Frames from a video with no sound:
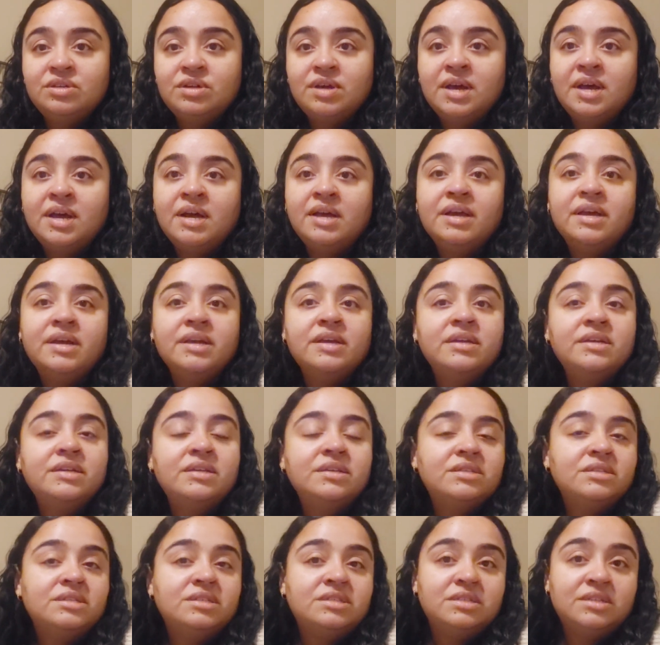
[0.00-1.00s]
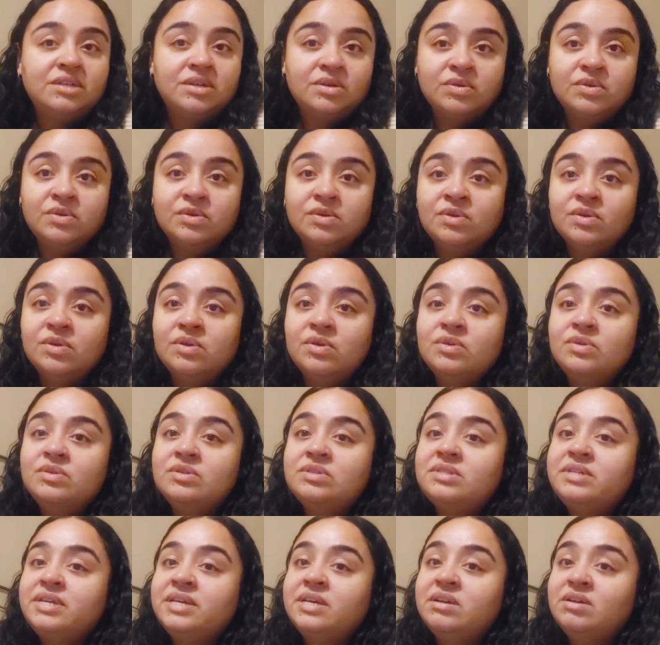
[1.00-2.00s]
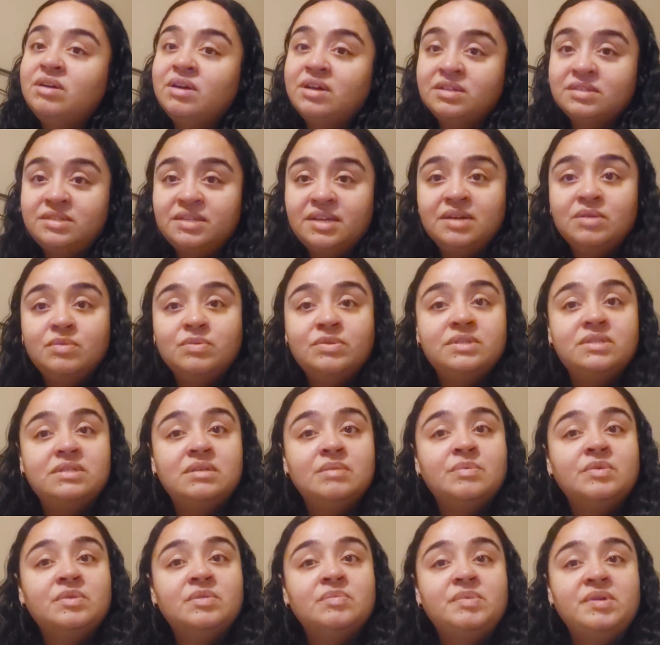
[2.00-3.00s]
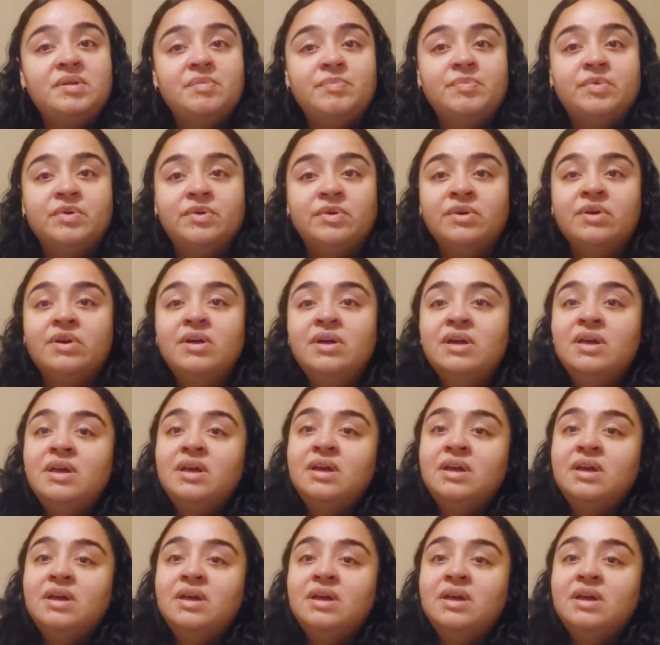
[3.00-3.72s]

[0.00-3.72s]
I still stay in contact with some of the people